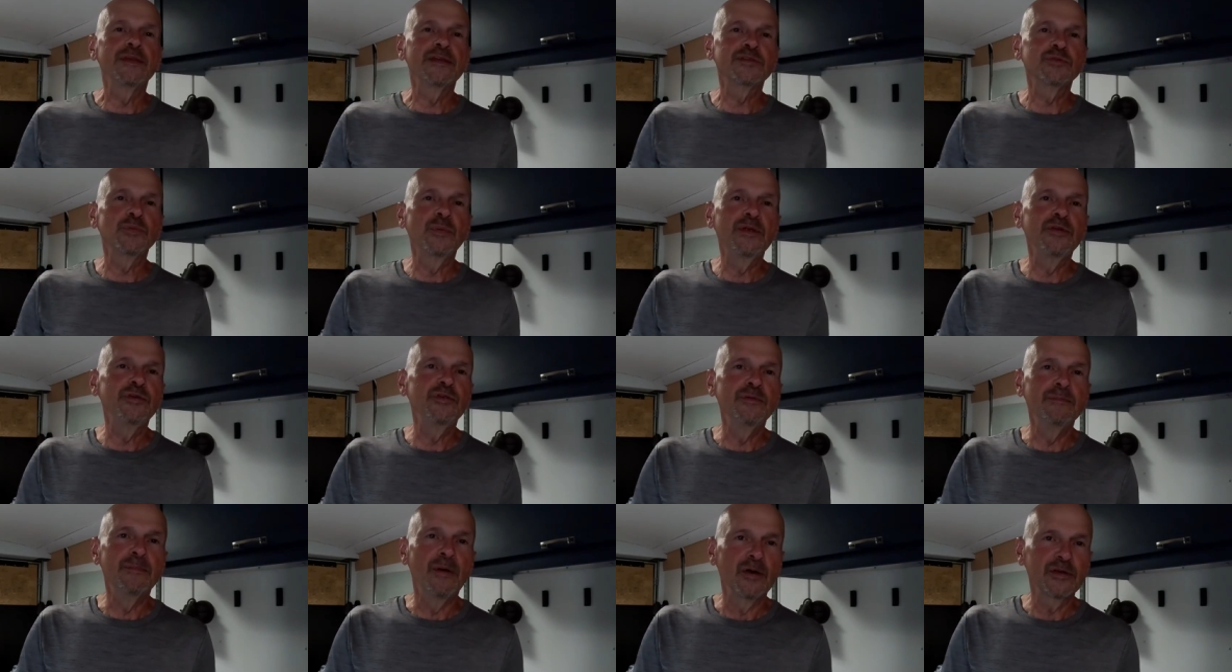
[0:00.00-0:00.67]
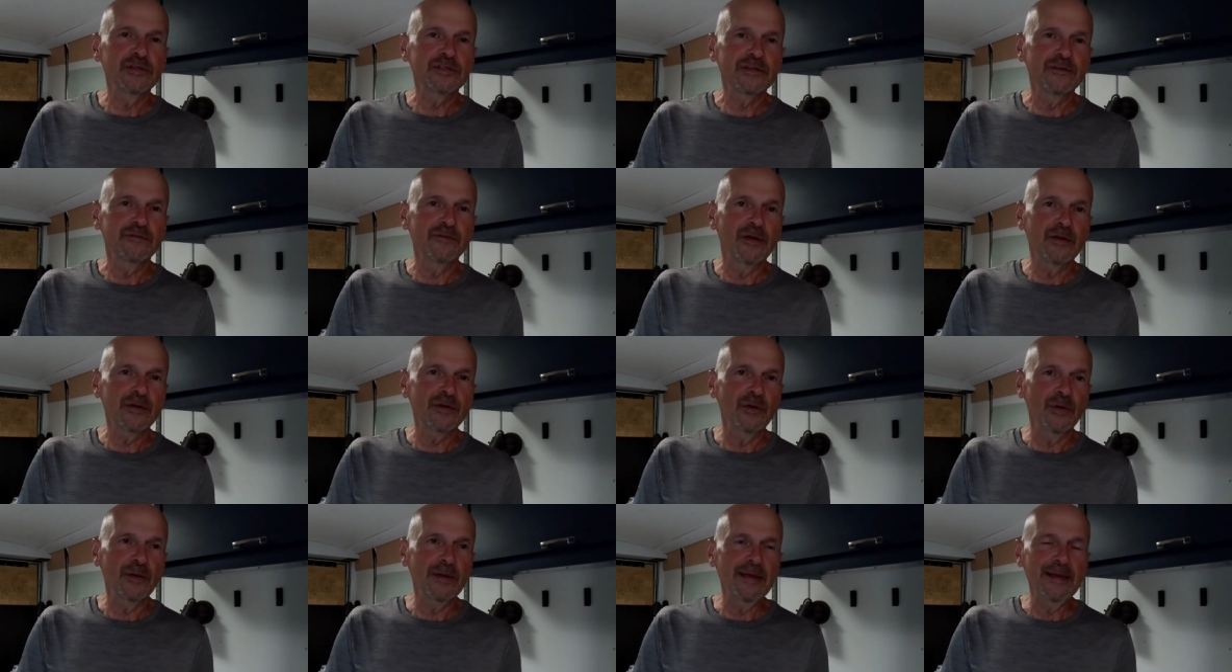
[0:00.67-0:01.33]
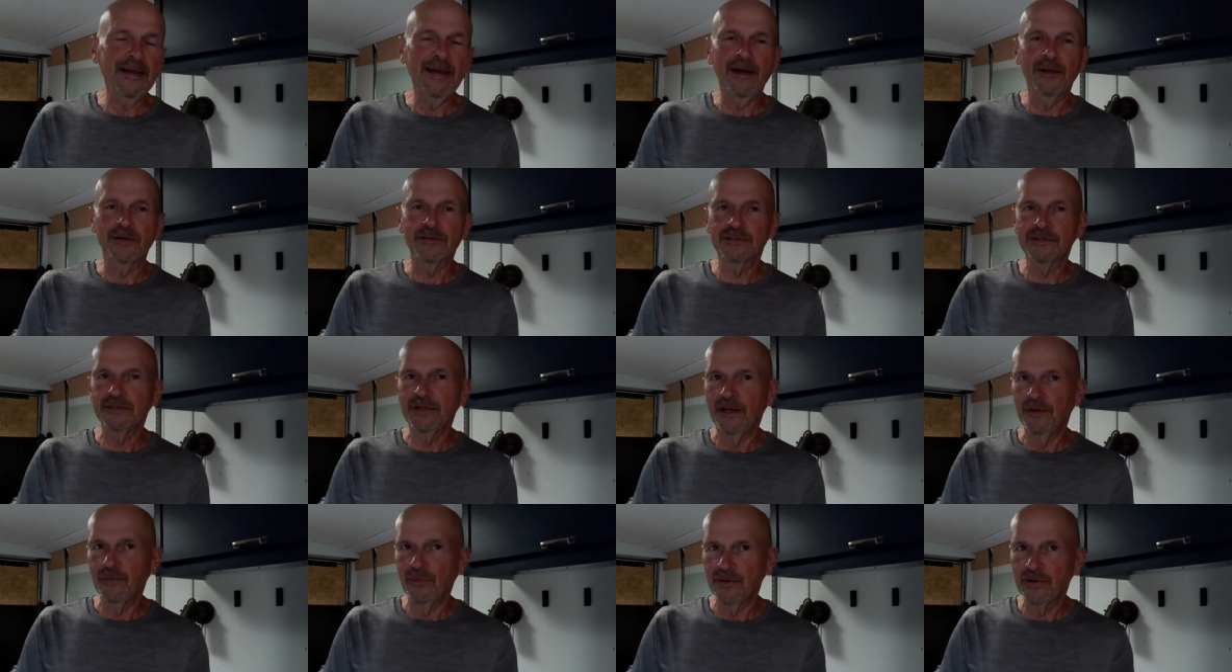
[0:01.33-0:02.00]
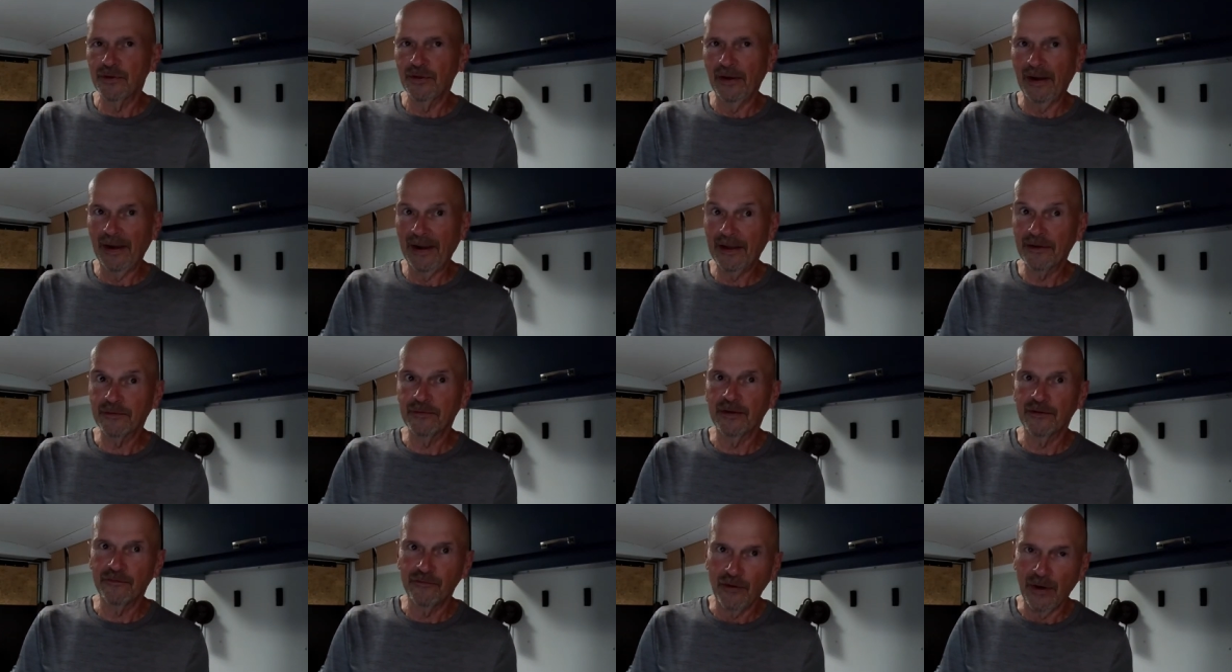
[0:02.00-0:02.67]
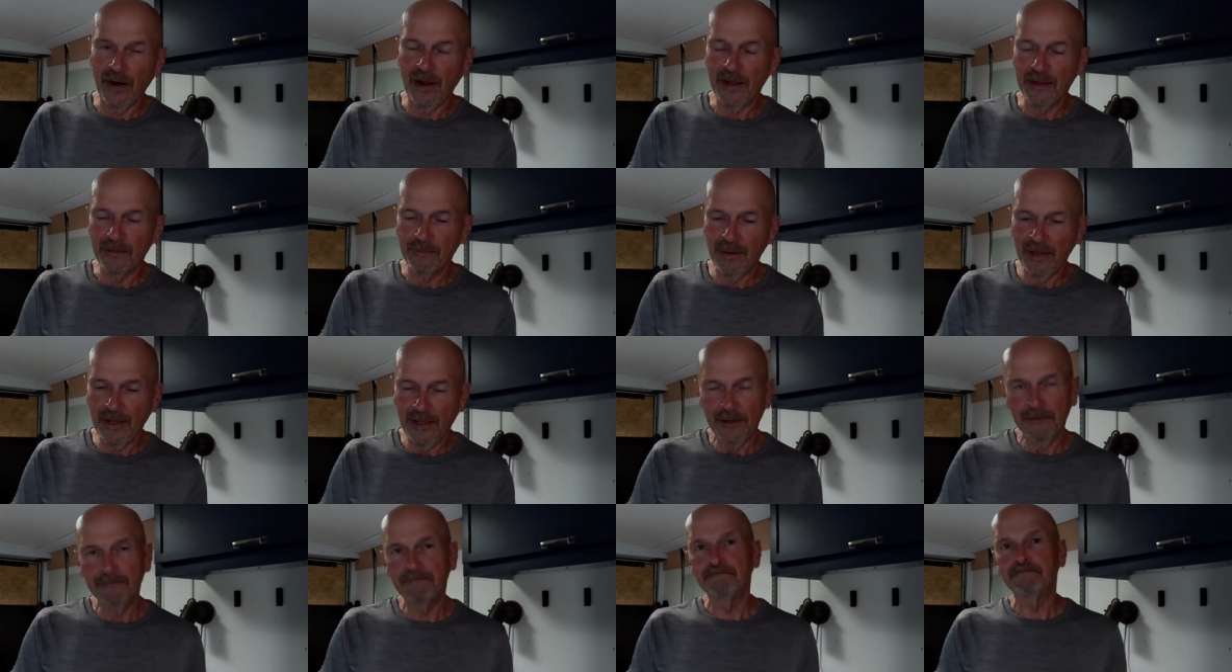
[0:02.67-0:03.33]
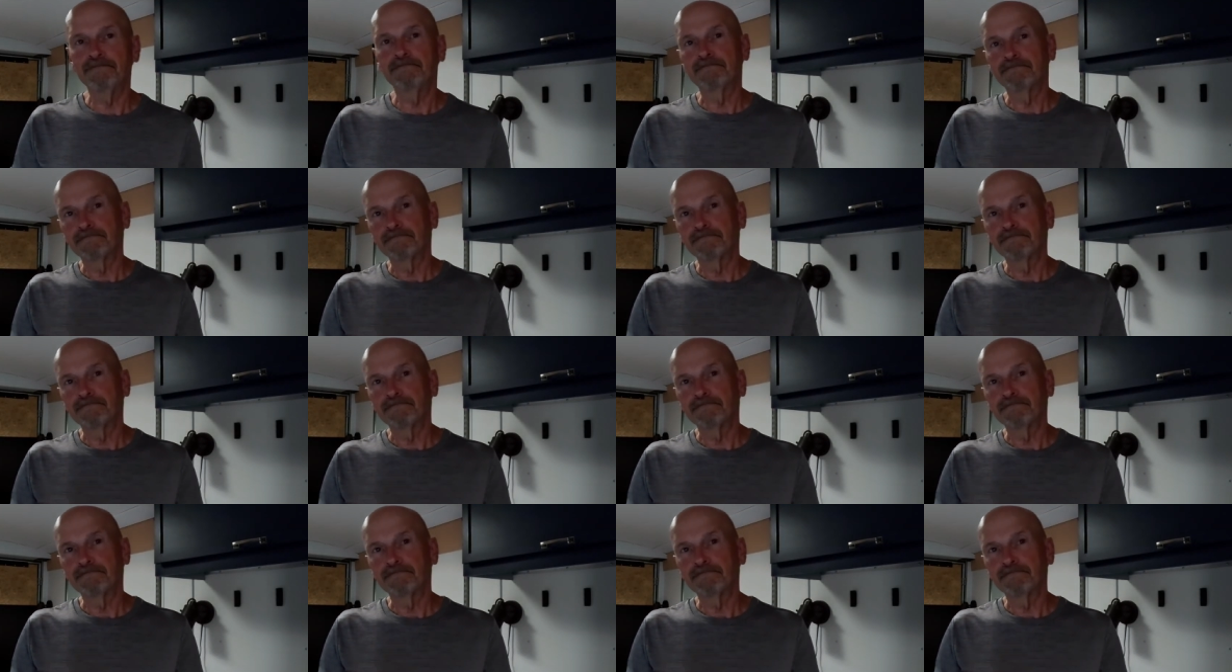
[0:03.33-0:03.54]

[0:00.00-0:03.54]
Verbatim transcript: is we do most of our cooking outside with an electric frying pan.